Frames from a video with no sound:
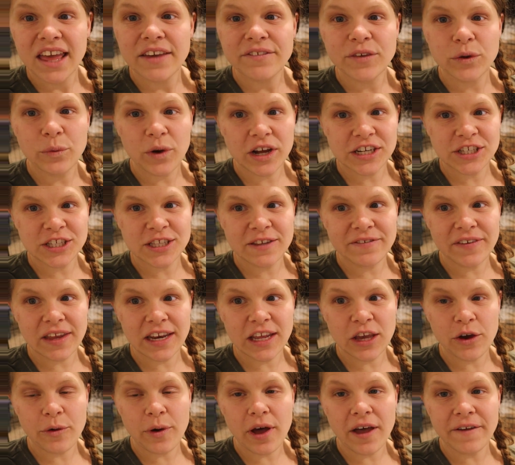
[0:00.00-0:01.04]
if you watch the
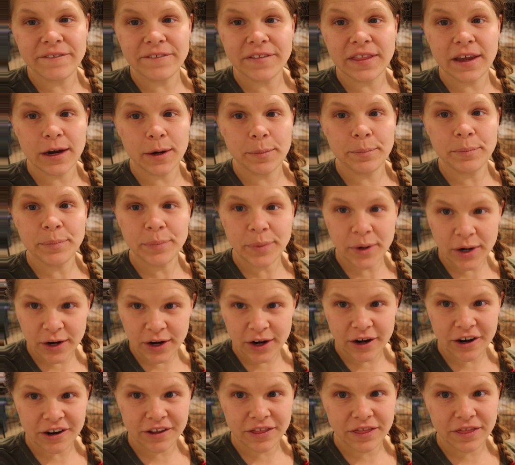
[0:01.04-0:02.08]
video of their
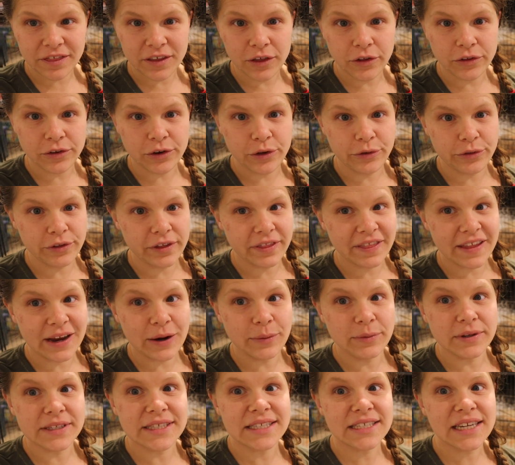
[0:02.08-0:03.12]
birth, you'll know that
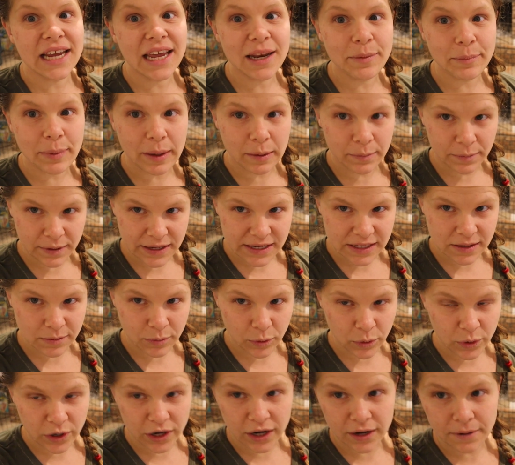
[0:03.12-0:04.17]
there was ten puppies
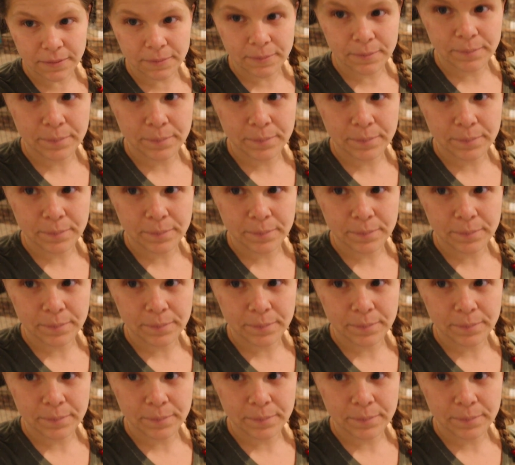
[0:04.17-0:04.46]
born.